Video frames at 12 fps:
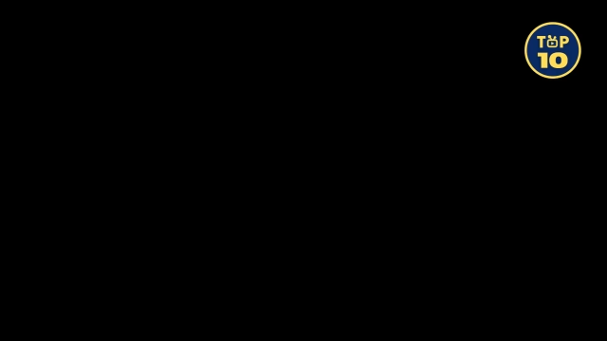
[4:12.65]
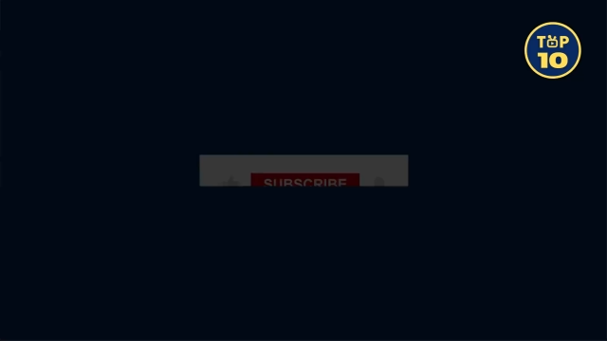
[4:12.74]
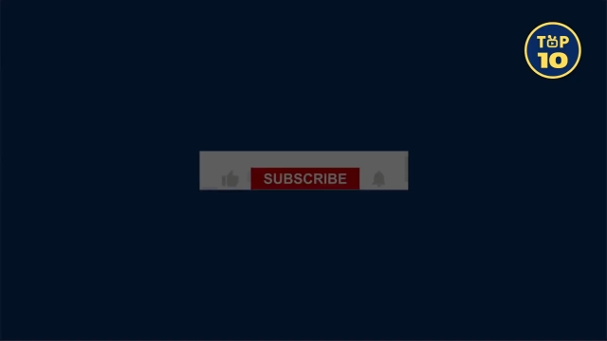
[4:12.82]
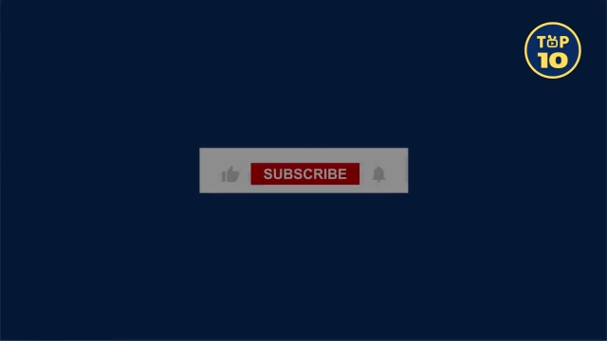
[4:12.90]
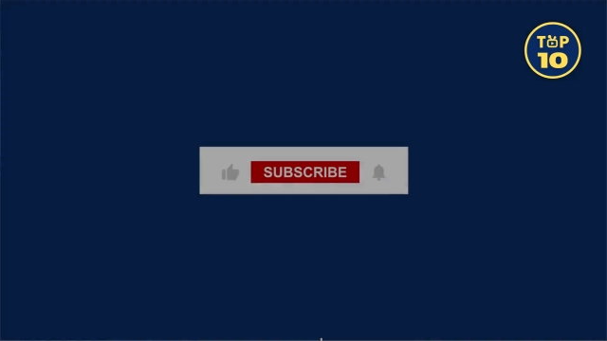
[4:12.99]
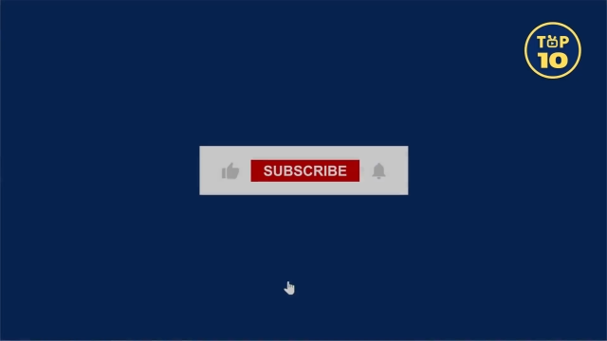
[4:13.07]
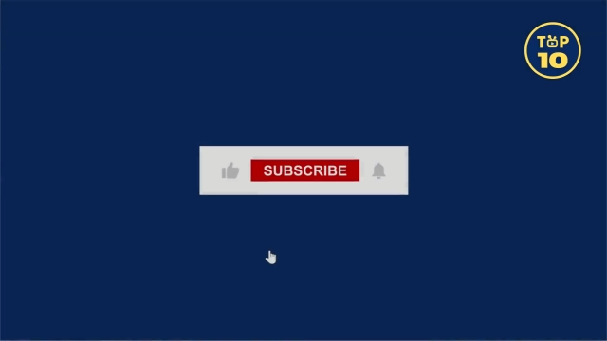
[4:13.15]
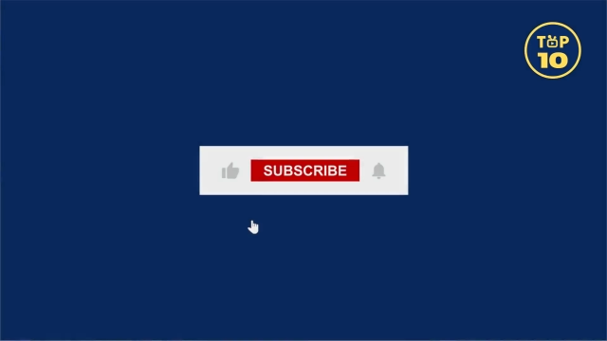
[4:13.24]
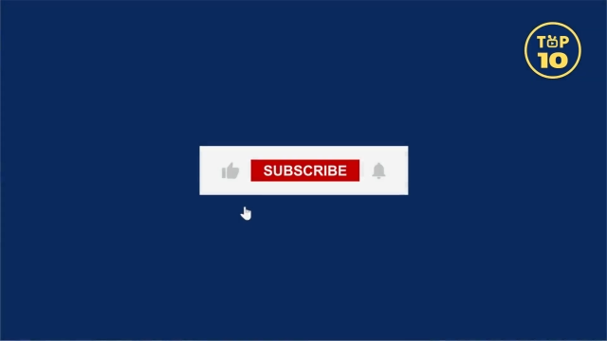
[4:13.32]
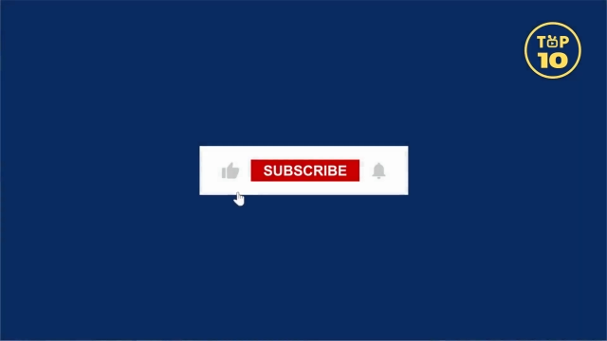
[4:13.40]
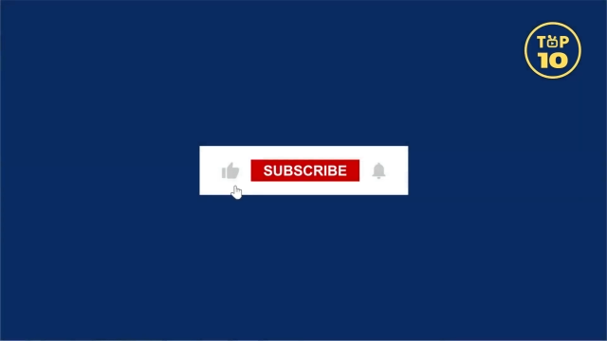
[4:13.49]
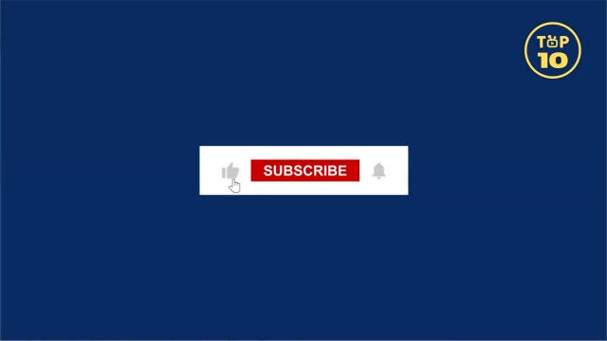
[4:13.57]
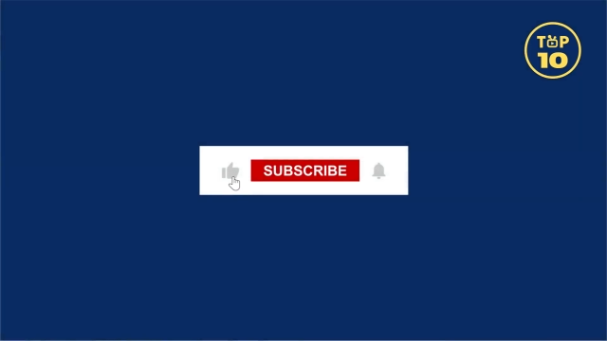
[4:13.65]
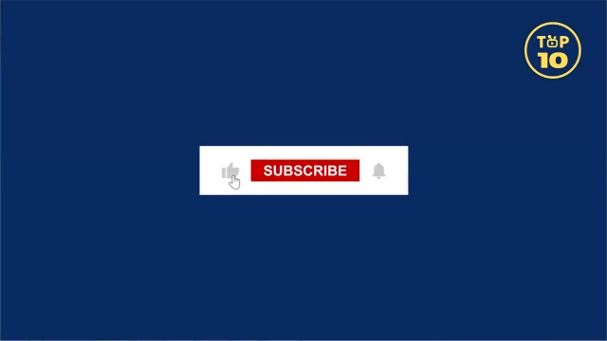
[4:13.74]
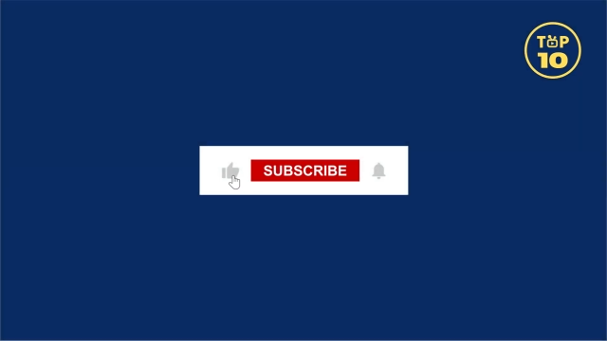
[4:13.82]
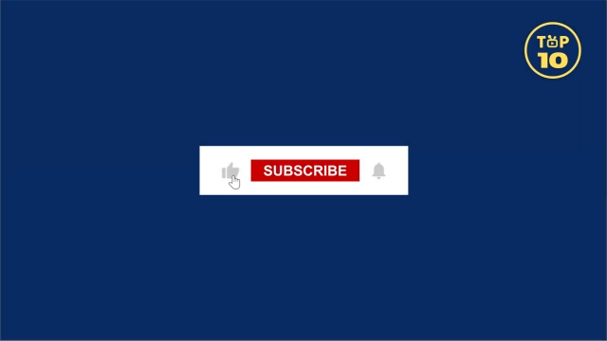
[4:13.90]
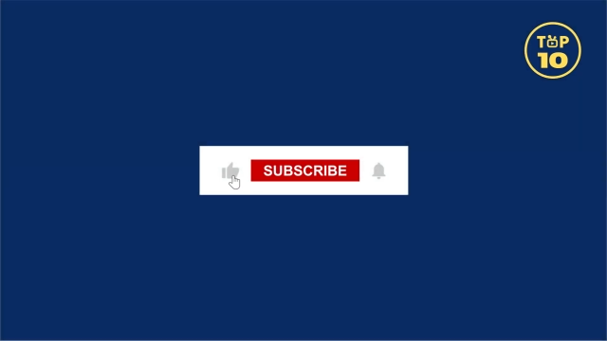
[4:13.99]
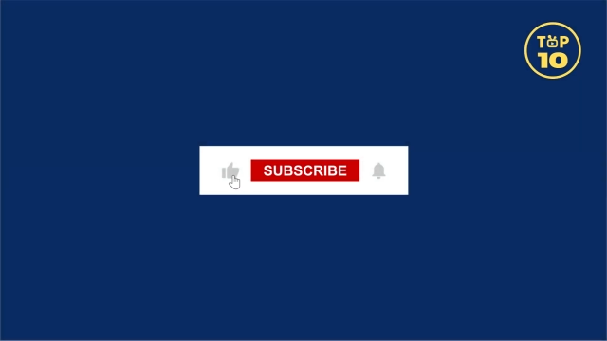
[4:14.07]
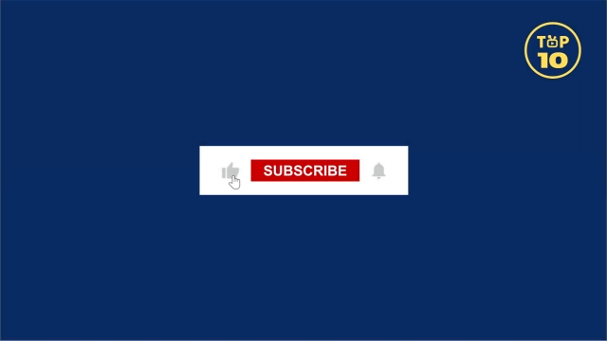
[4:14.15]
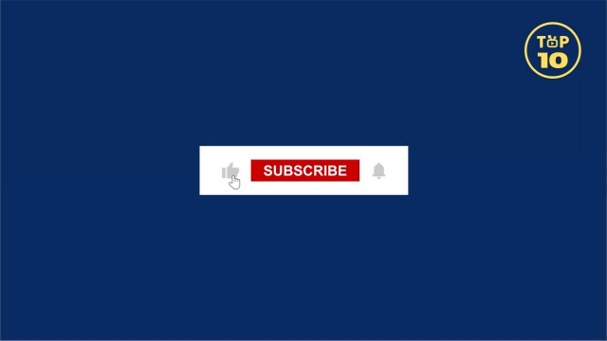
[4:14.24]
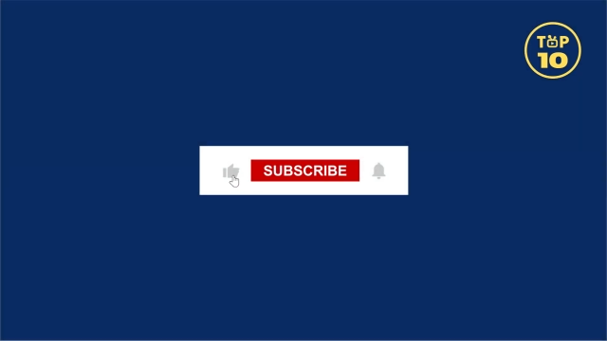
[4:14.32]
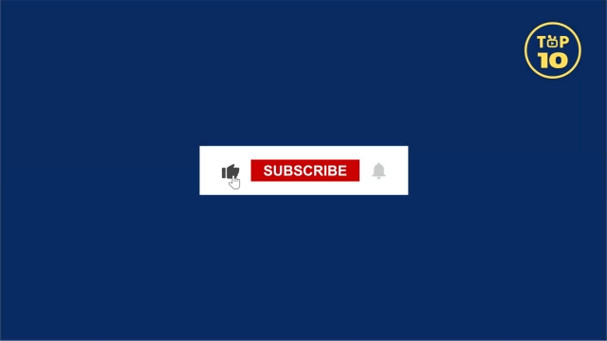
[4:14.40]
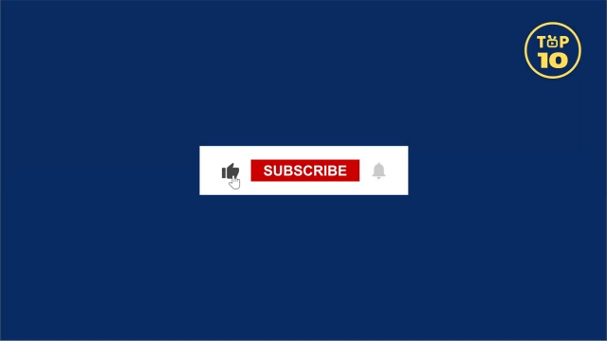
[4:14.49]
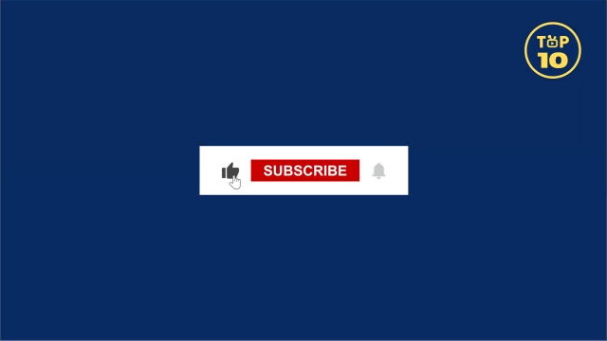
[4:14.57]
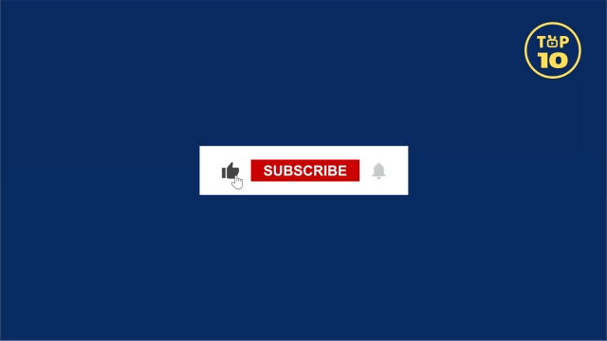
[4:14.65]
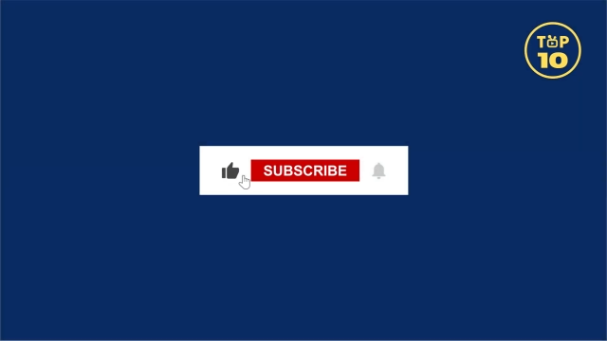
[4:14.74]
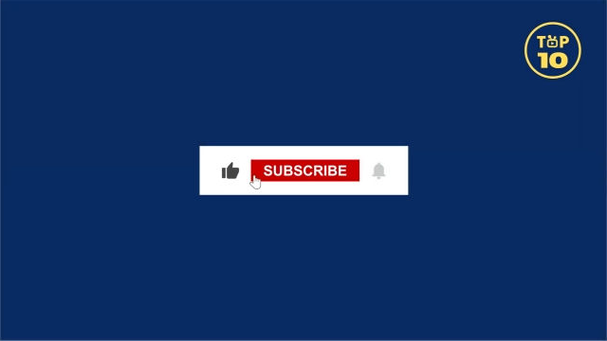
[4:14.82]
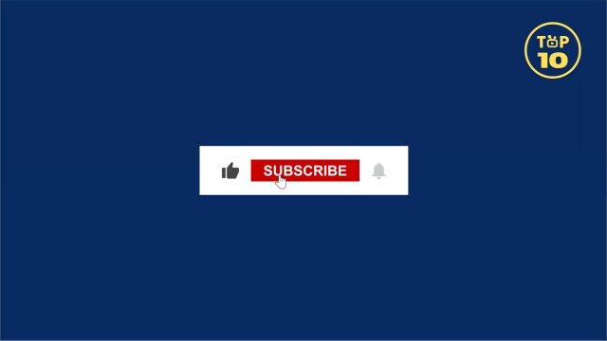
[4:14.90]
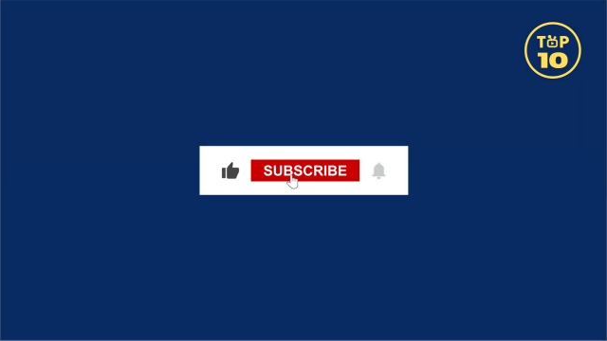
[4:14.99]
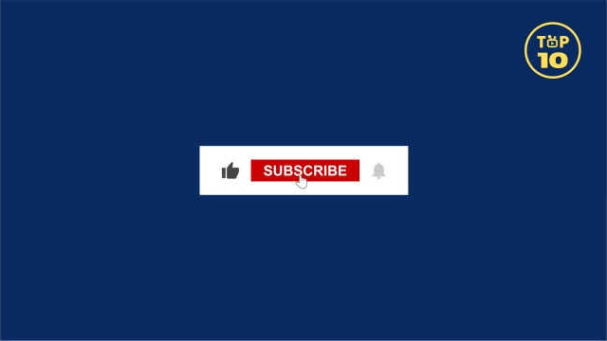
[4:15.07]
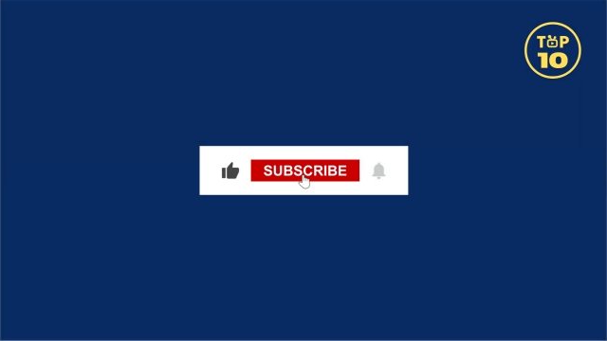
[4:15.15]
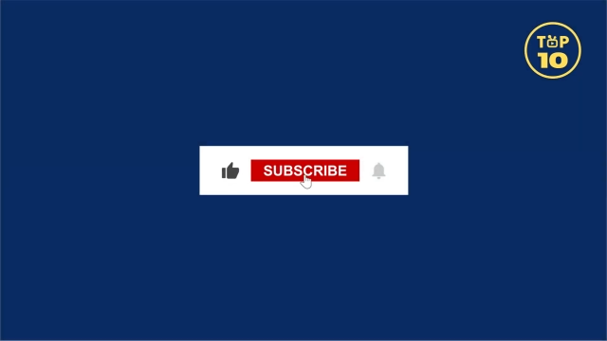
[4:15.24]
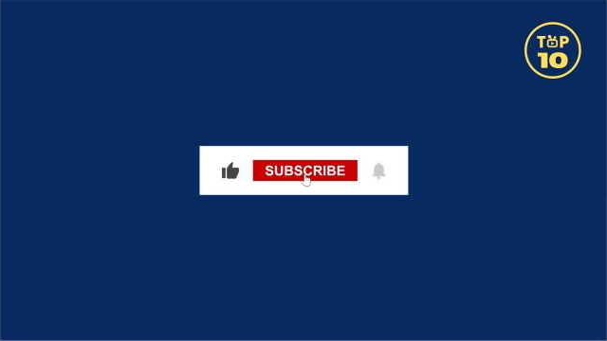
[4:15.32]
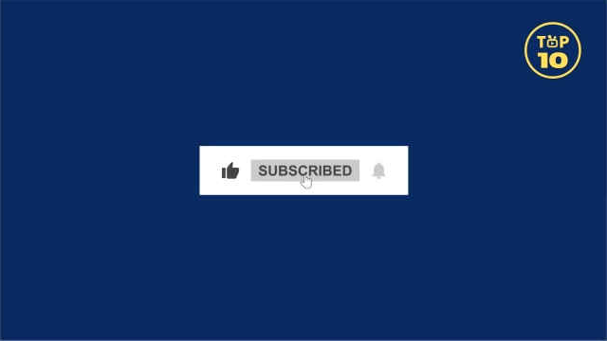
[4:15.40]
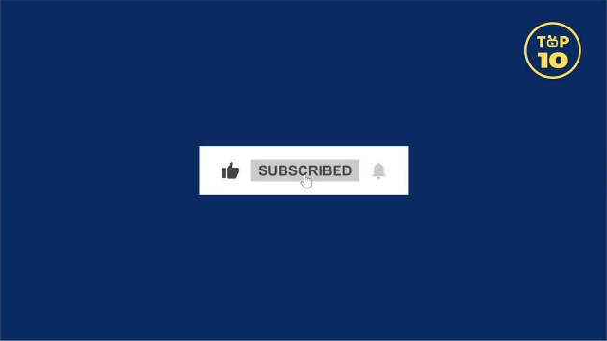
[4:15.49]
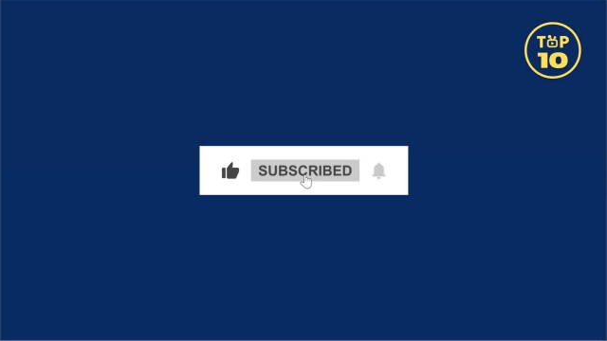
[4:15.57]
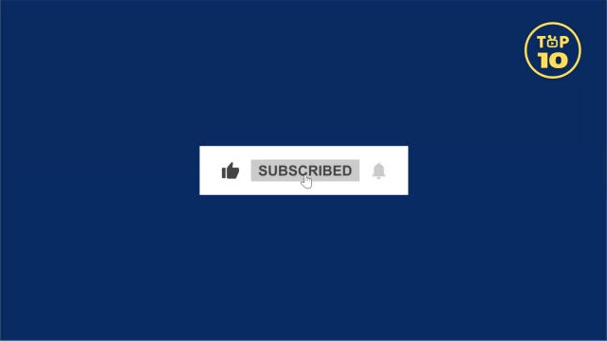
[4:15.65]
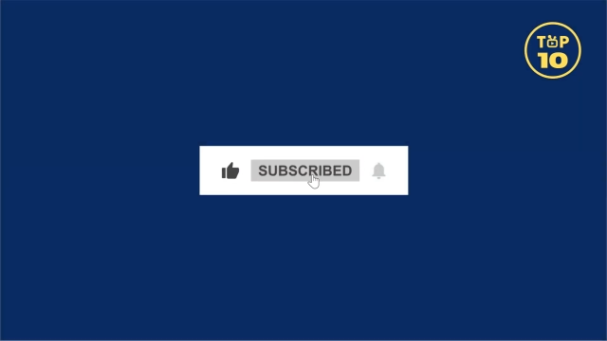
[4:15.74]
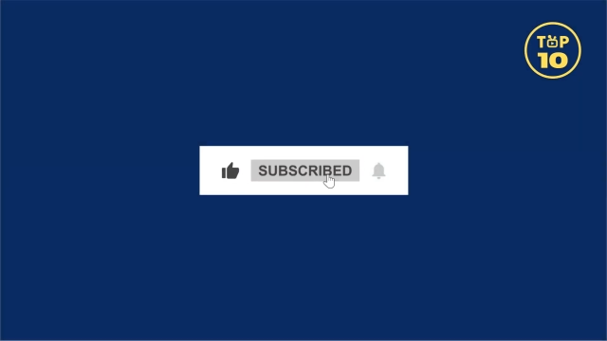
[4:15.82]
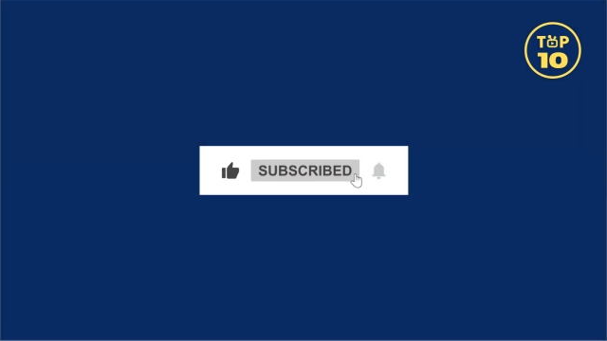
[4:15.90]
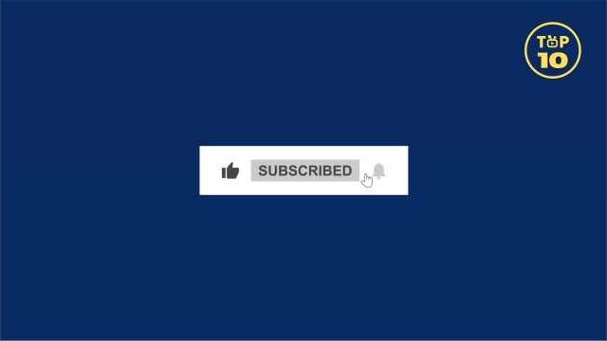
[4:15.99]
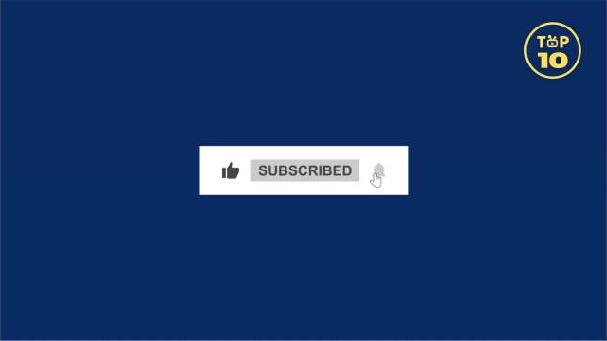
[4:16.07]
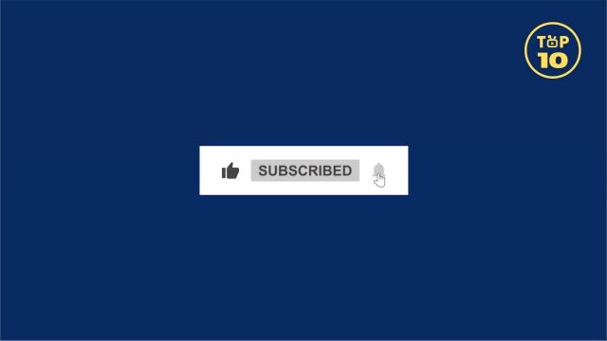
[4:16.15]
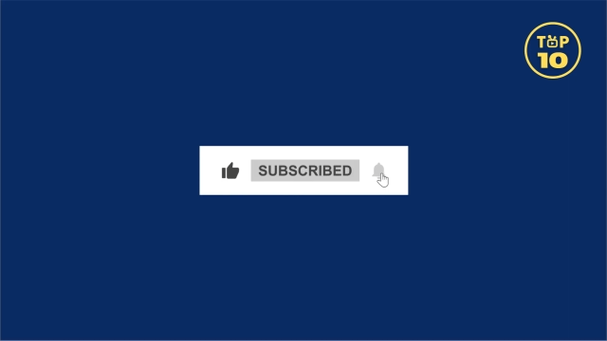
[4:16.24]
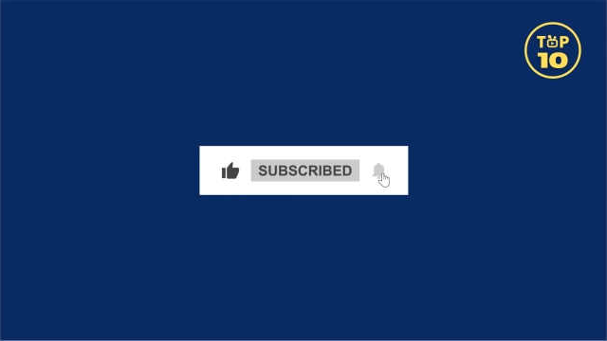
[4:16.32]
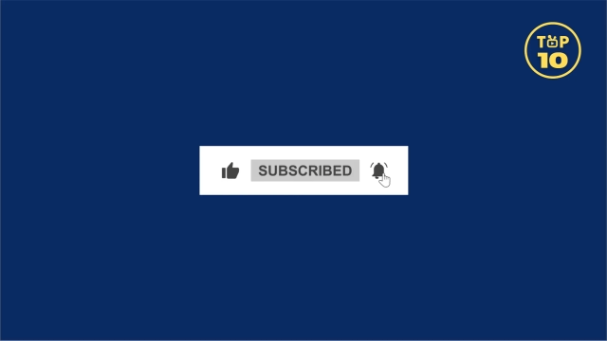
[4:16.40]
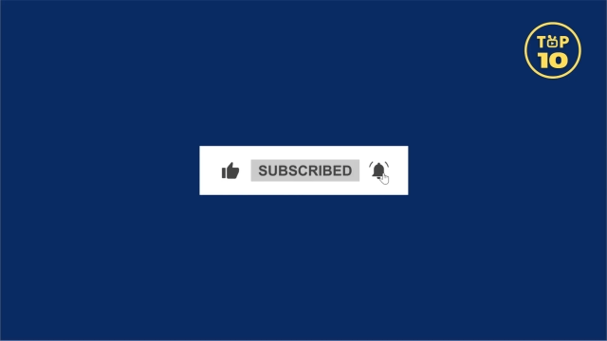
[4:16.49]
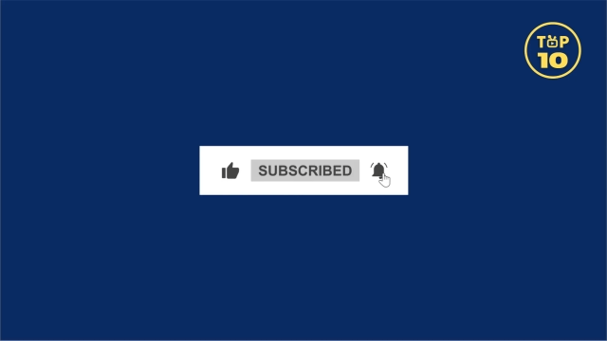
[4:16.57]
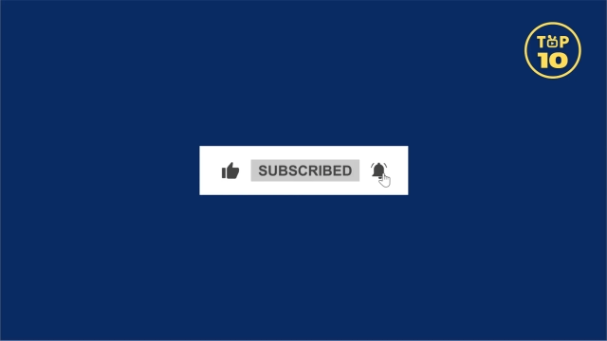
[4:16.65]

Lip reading: [unreadable: no face in view]